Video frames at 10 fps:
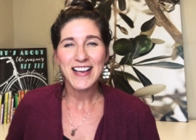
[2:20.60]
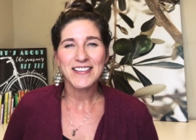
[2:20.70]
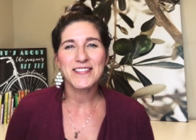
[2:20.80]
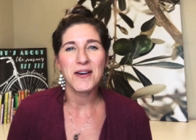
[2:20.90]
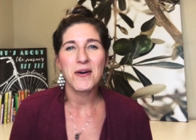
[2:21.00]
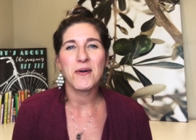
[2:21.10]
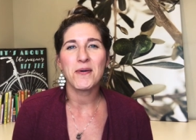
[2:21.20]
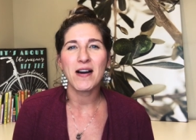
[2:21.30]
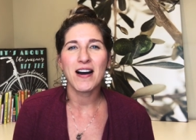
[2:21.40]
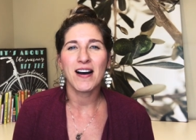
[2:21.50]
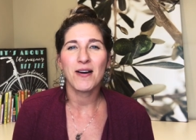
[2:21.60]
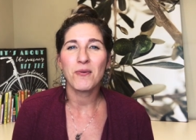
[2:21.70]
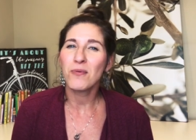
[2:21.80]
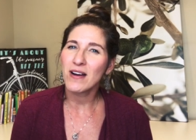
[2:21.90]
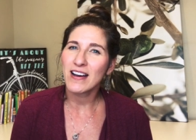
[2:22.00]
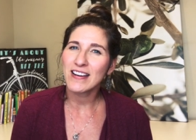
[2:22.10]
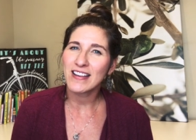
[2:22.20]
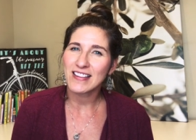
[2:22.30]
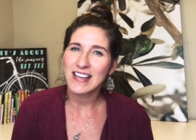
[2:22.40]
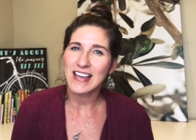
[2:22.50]
So uh, one
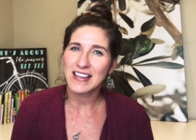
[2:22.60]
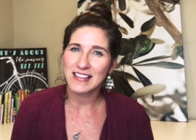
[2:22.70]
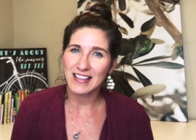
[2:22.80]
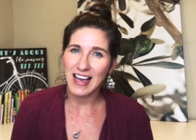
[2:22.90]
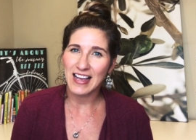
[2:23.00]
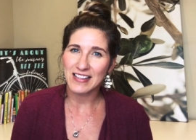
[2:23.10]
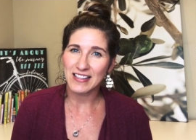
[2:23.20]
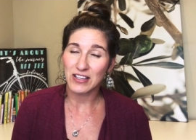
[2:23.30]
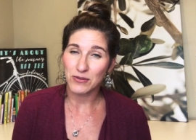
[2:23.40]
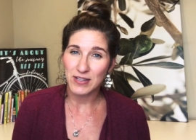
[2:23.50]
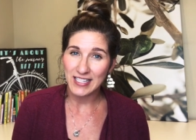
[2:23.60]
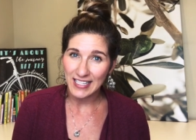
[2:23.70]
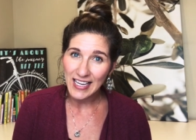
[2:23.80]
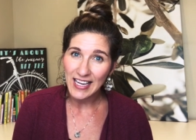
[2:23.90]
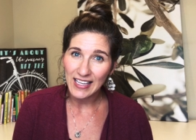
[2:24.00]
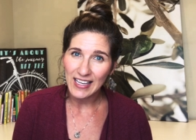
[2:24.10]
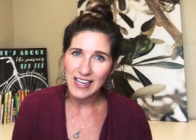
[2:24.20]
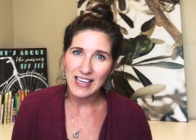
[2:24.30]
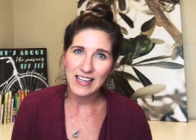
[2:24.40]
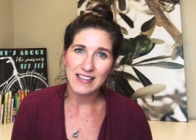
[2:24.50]
thing that you need to kick
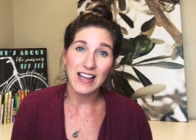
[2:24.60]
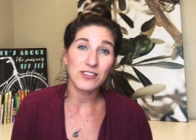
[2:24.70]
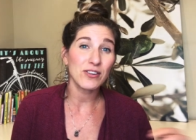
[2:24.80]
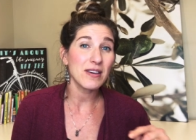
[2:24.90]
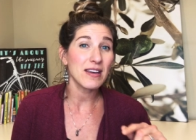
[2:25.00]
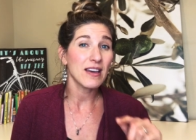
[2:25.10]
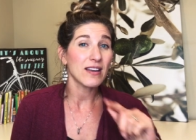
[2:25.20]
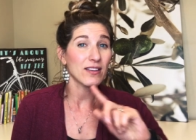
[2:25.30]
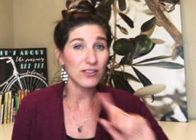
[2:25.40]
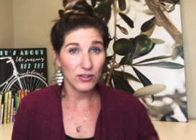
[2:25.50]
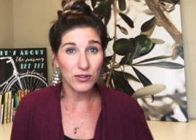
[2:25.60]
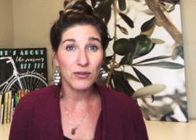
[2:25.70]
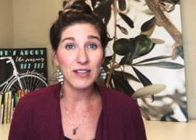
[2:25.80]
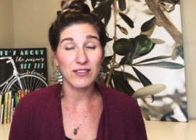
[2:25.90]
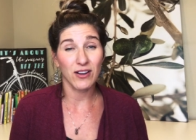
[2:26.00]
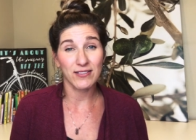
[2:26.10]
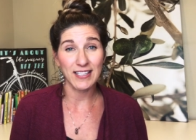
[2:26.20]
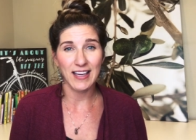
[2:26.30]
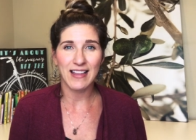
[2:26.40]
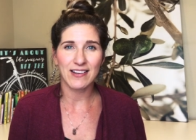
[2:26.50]
is actually the to-do list
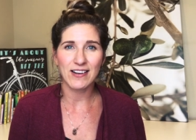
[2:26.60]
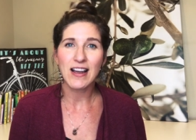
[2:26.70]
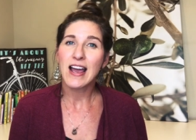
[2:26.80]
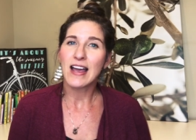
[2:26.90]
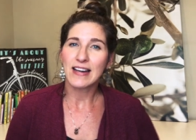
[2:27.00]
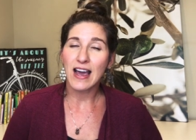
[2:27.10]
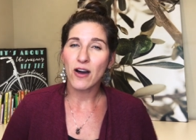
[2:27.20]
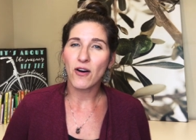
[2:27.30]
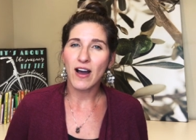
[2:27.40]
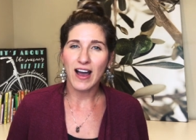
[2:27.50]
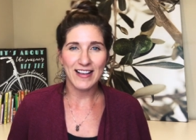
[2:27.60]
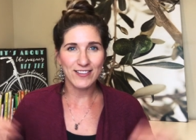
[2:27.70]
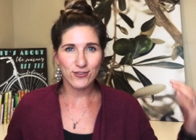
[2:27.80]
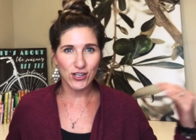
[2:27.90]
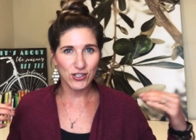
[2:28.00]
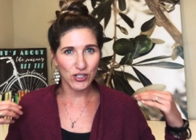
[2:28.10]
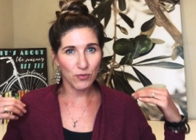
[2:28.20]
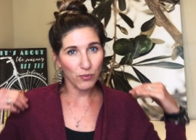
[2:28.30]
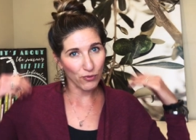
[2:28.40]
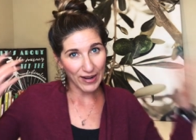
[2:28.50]
altogether. Now, I suggest you
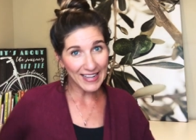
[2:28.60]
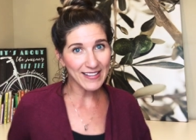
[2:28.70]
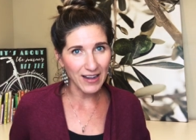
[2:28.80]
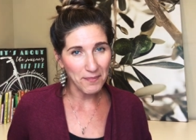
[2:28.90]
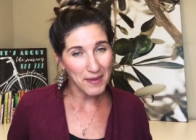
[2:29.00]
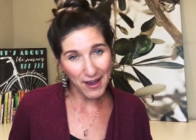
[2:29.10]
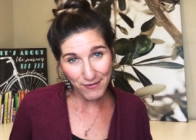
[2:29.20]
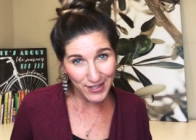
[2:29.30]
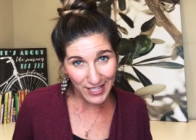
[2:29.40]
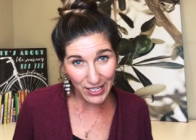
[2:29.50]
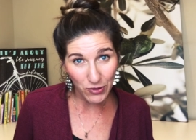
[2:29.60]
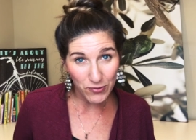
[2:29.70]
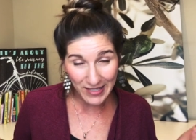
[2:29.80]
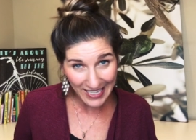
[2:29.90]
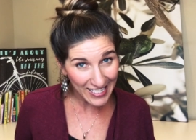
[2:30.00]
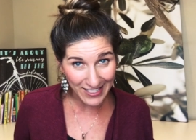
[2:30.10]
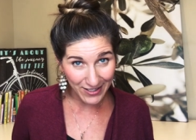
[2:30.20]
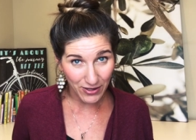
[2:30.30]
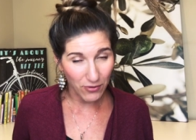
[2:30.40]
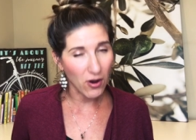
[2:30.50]
brain dump everything you need to
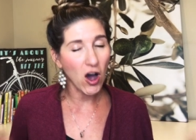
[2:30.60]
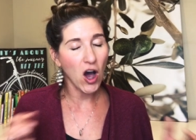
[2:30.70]
do